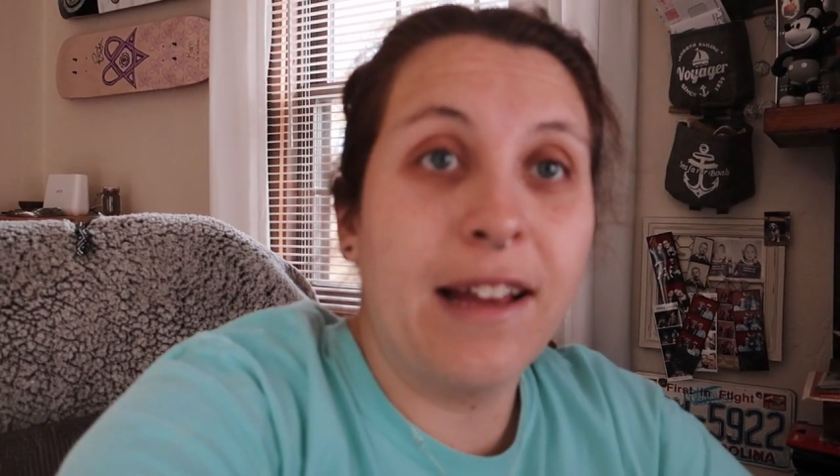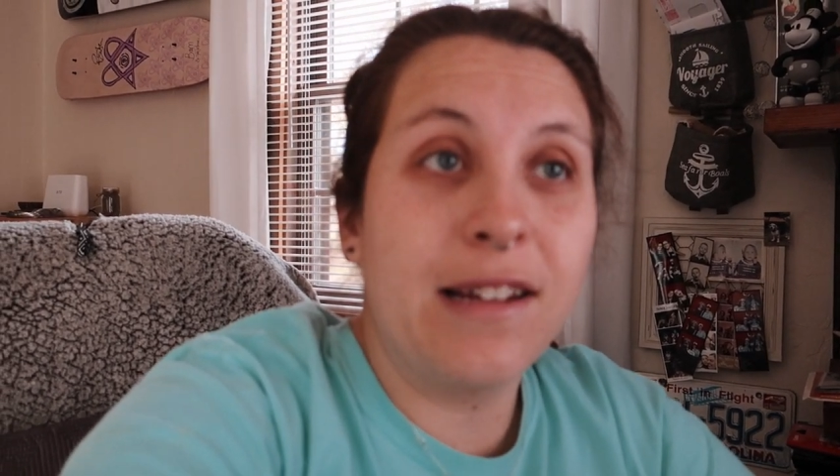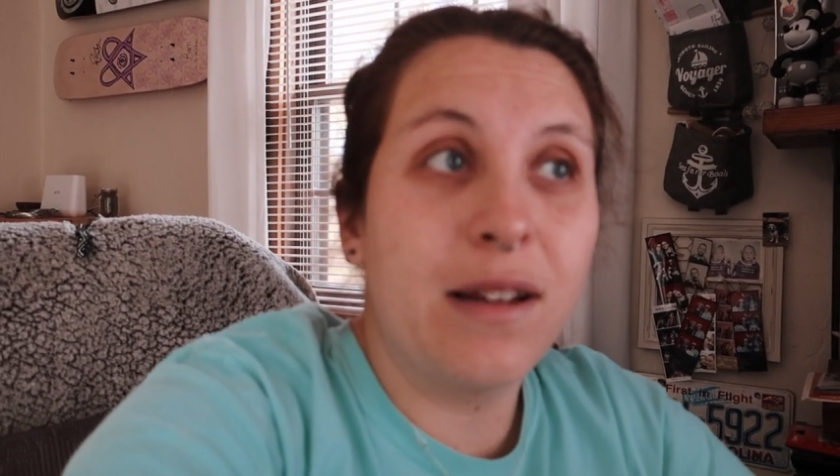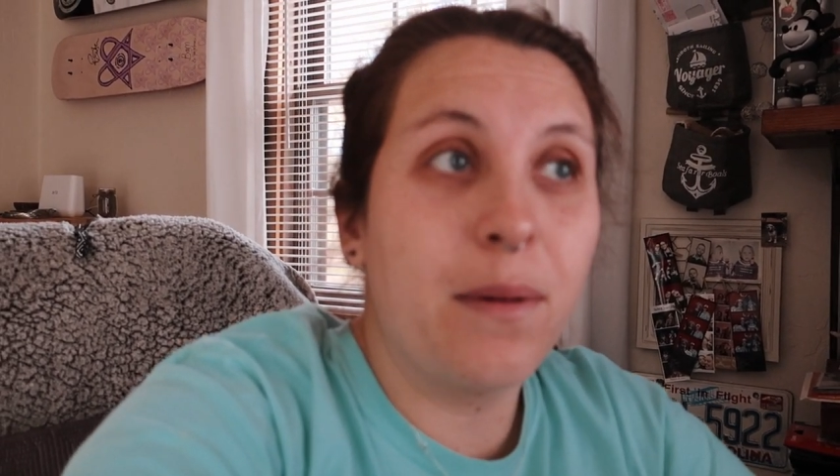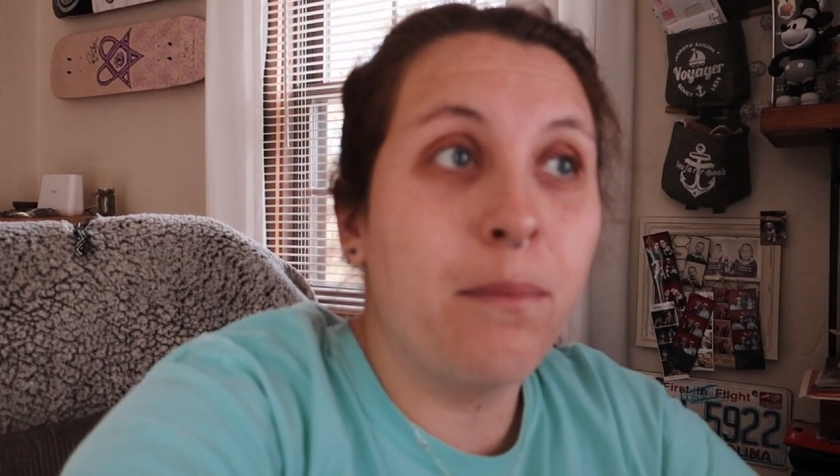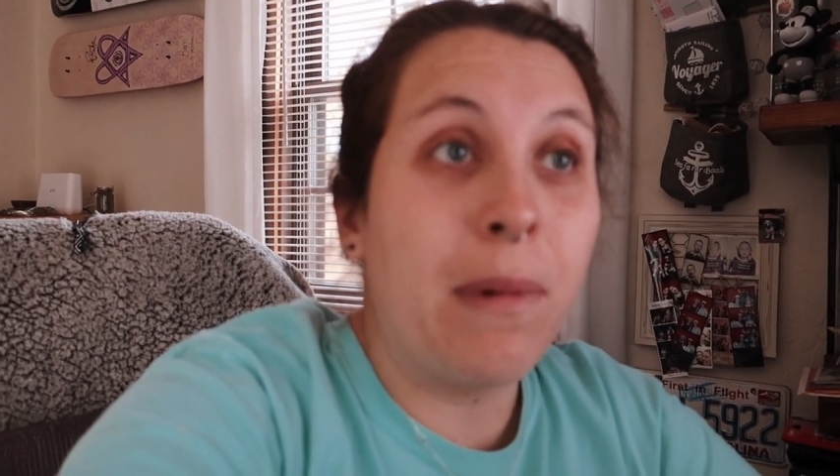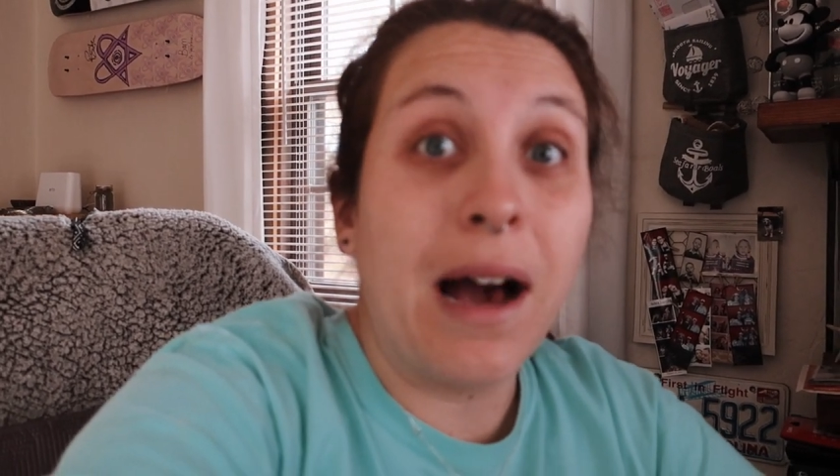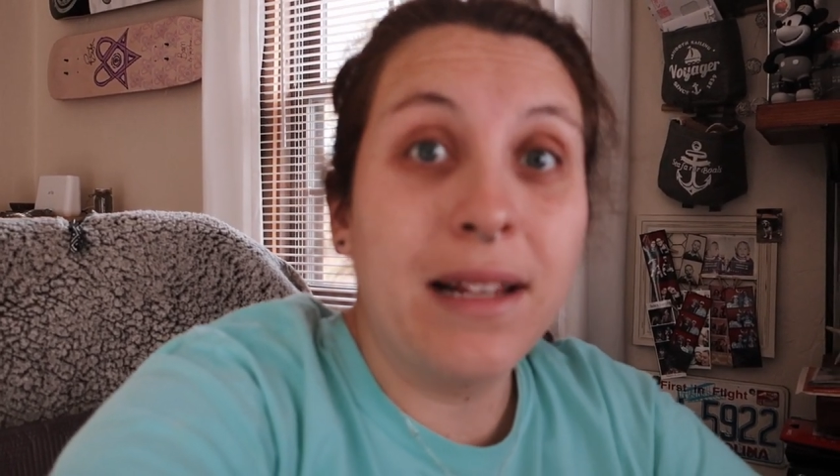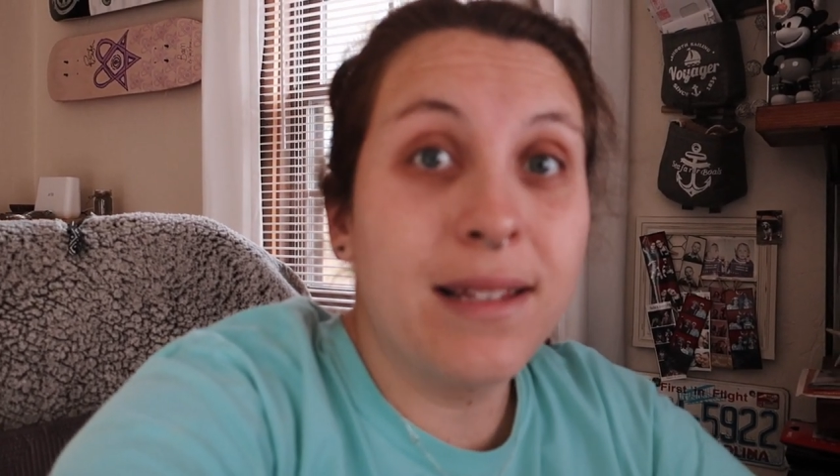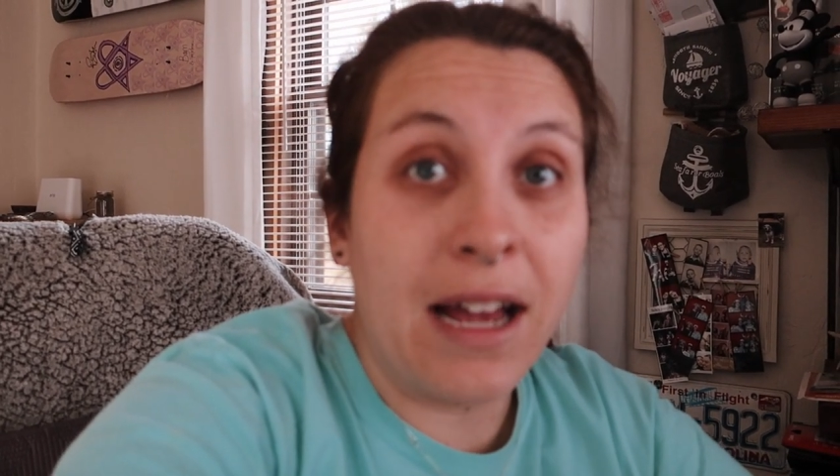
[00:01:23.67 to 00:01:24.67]
And
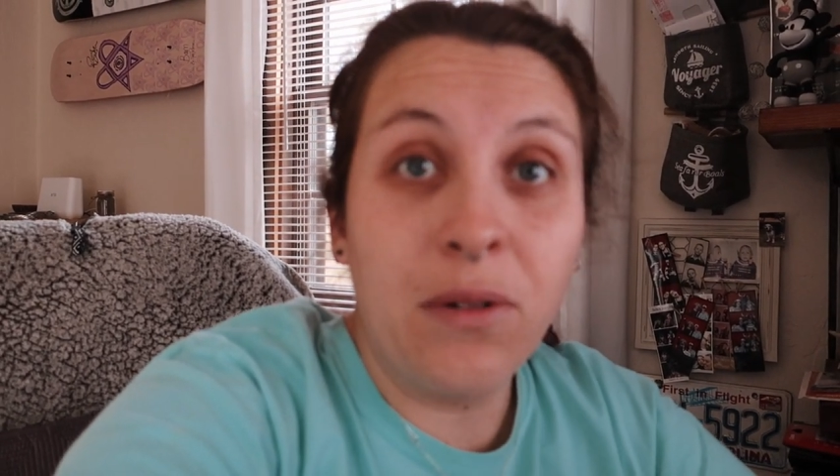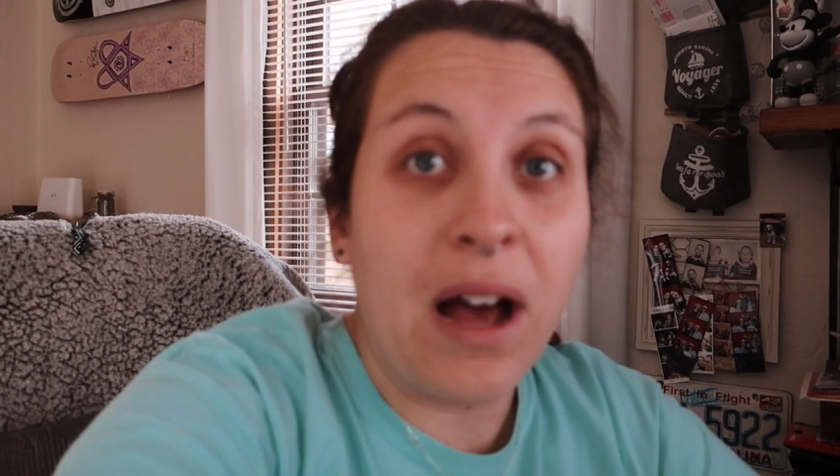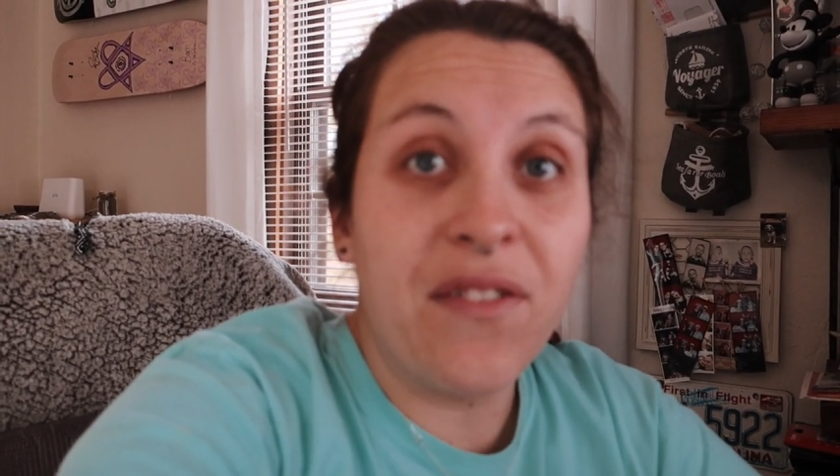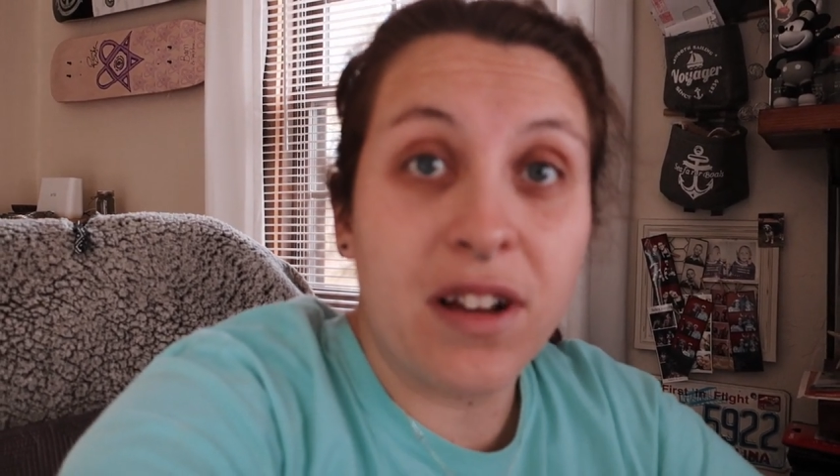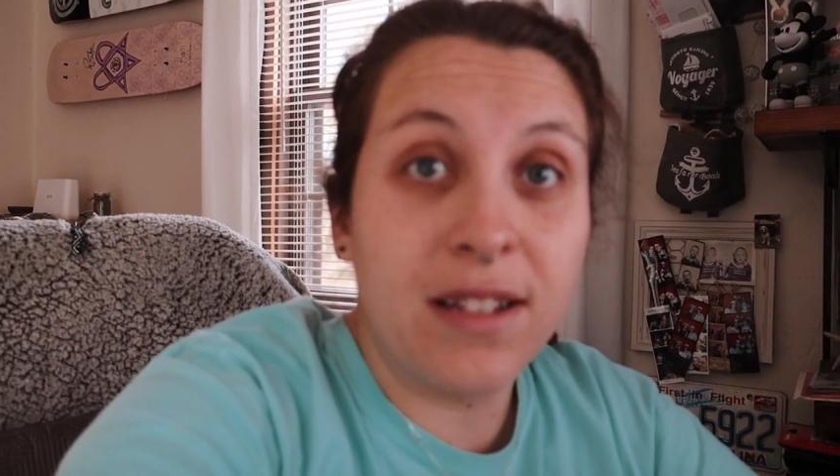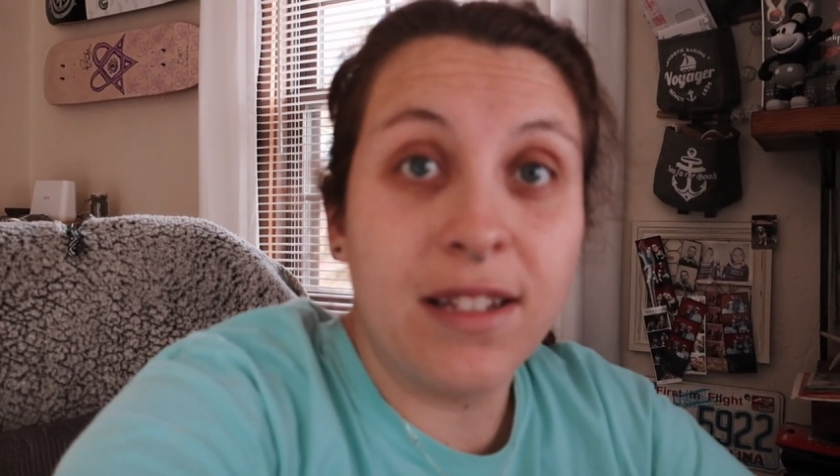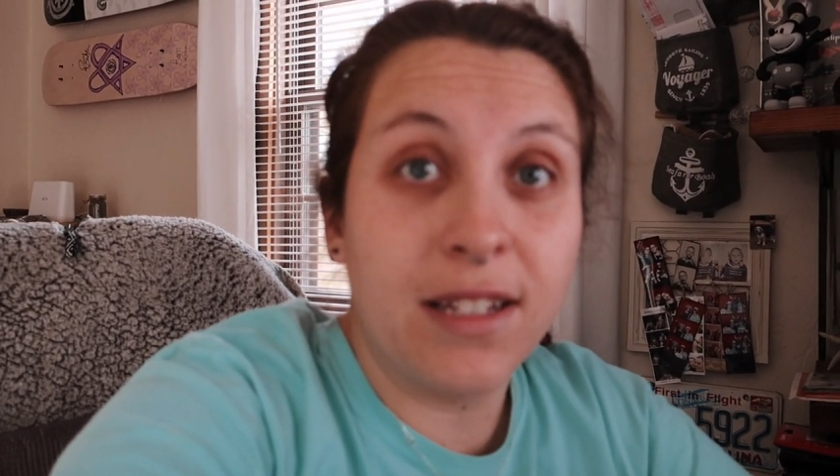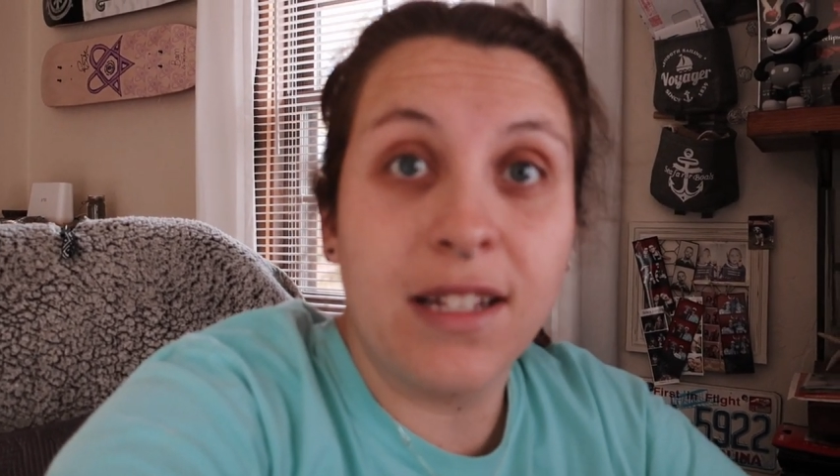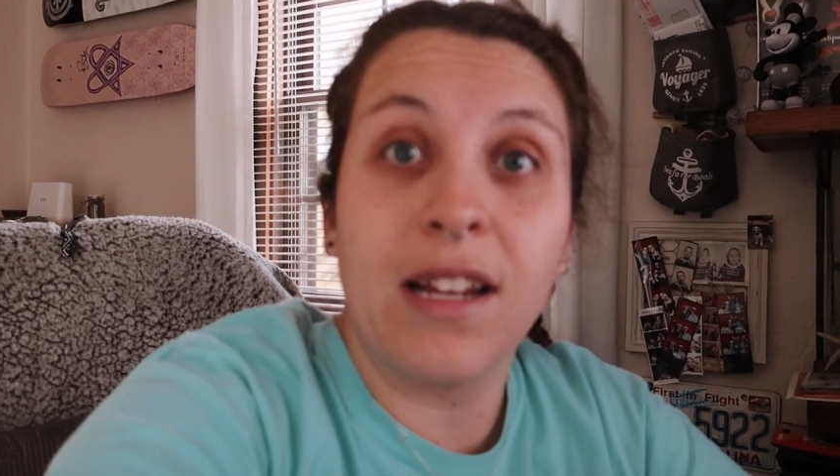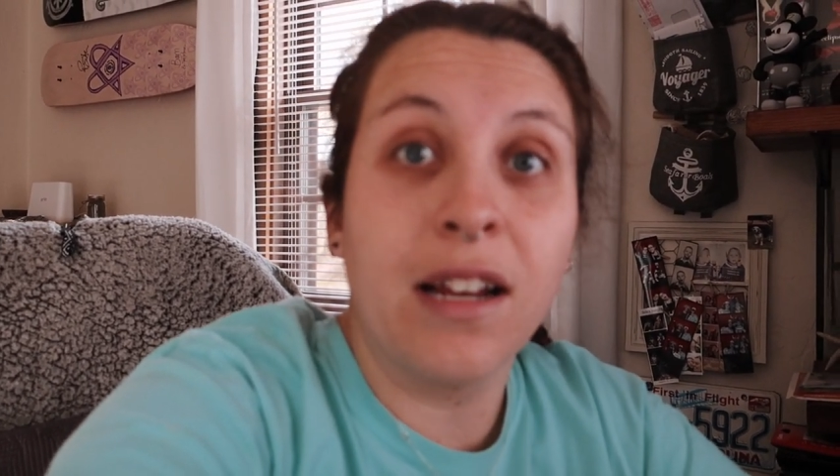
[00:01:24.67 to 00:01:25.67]
mine, I don't have a
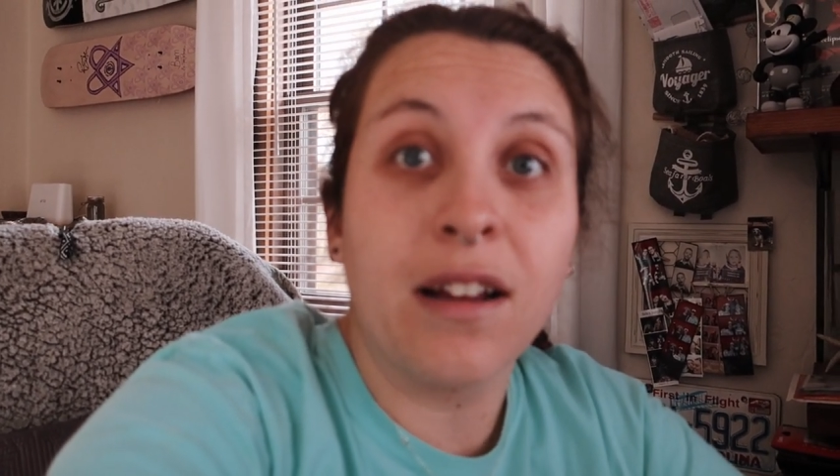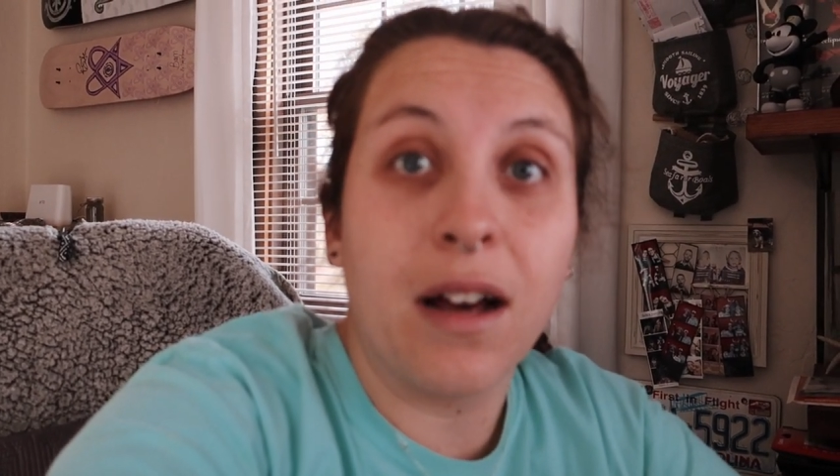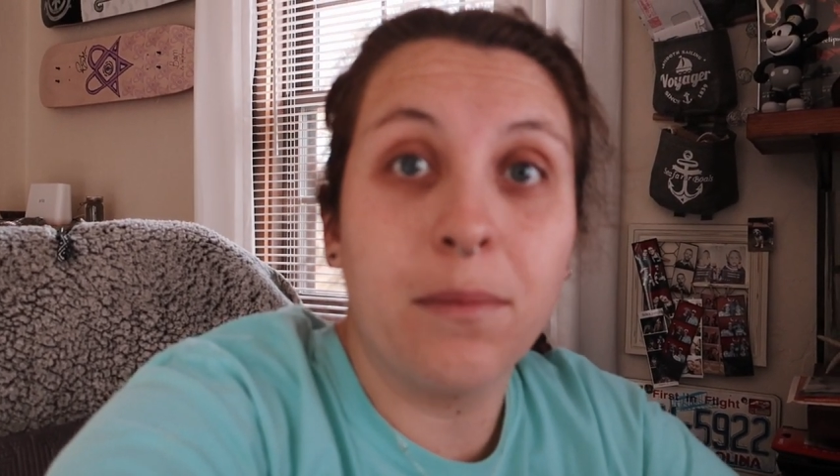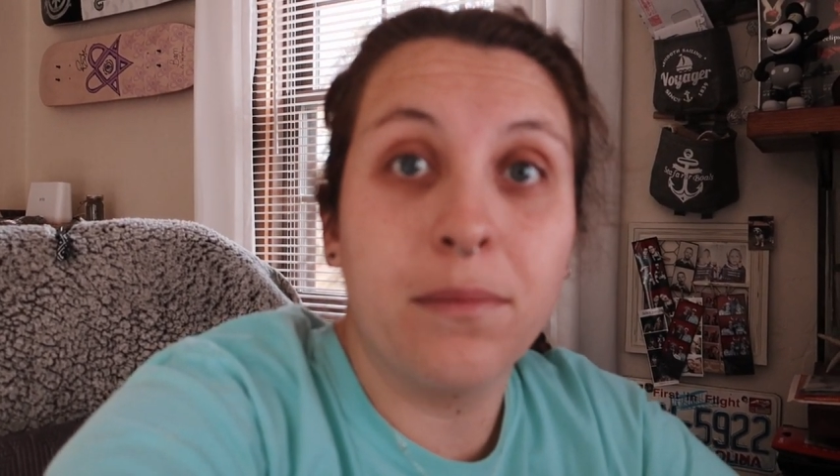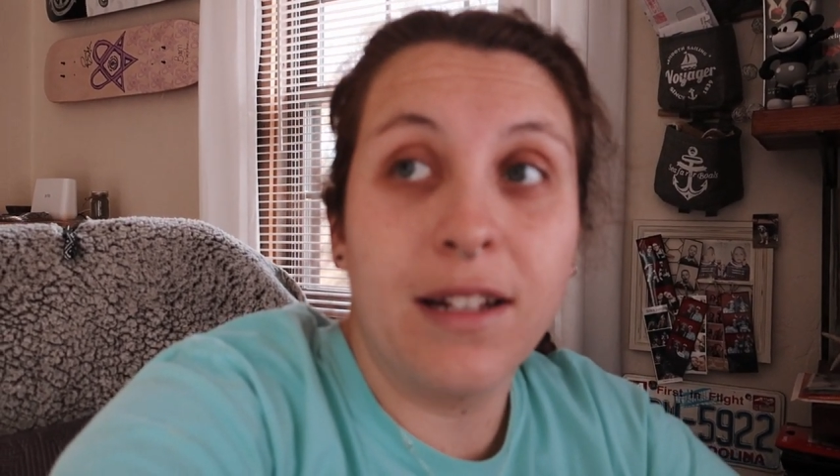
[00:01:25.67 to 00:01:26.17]
consistent income.